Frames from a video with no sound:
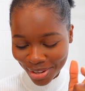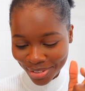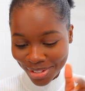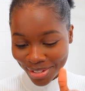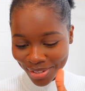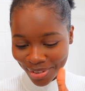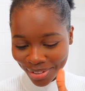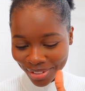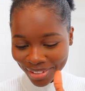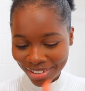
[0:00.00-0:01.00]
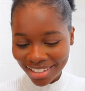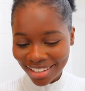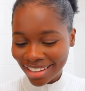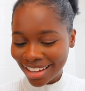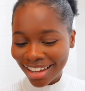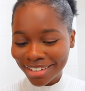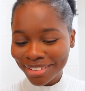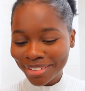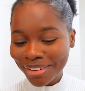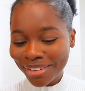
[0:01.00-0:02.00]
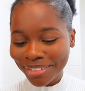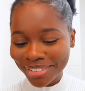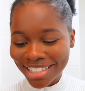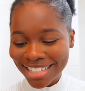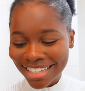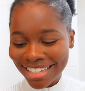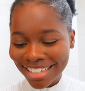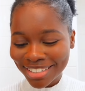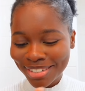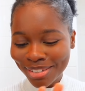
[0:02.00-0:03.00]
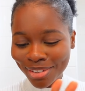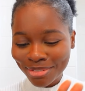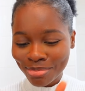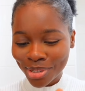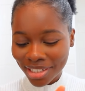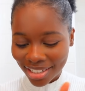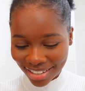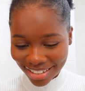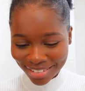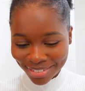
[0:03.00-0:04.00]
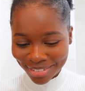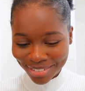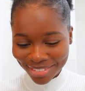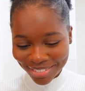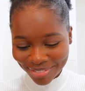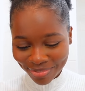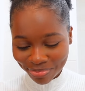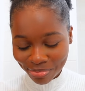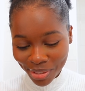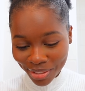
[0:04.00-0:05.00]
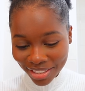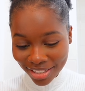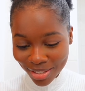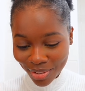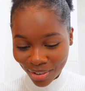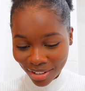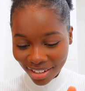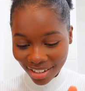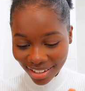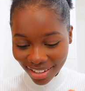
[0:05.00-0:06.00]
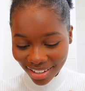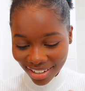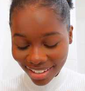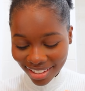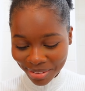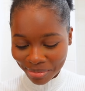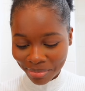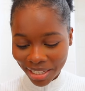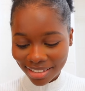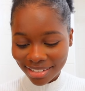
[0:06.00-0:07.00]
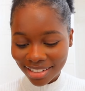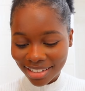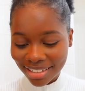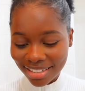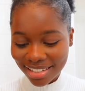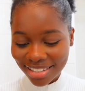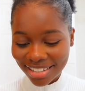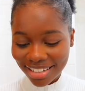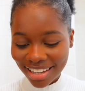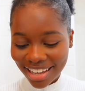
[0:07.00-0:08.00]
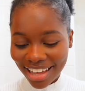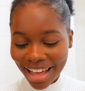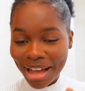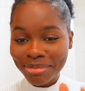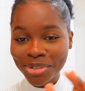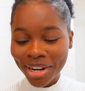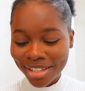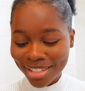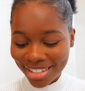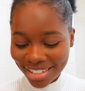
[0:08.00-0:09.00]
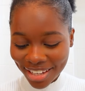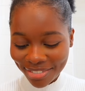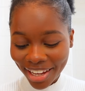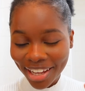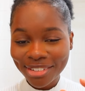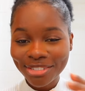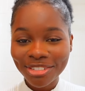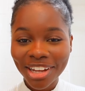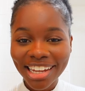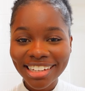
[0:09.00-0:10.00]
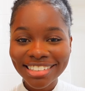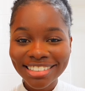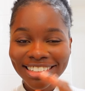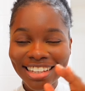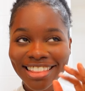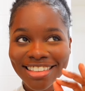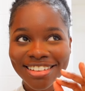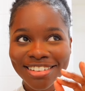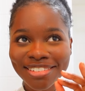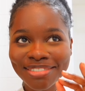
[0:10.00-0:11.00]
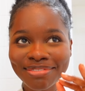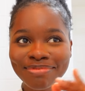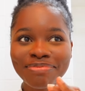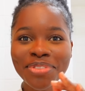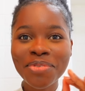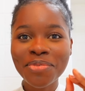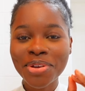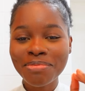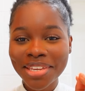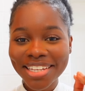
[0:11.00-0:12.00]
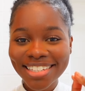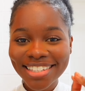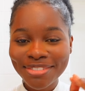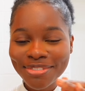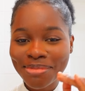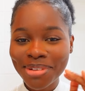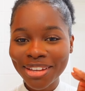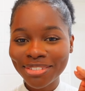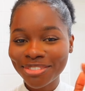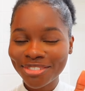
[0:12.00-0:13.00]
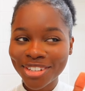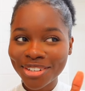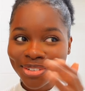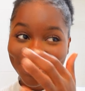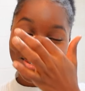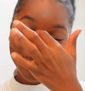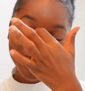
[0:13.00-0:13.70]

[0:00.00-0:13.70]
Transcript: out, this song. I don't know, these days I just love Burna. I don't know. But this song, my goodness. I'm trying to see if I can find the remix for my video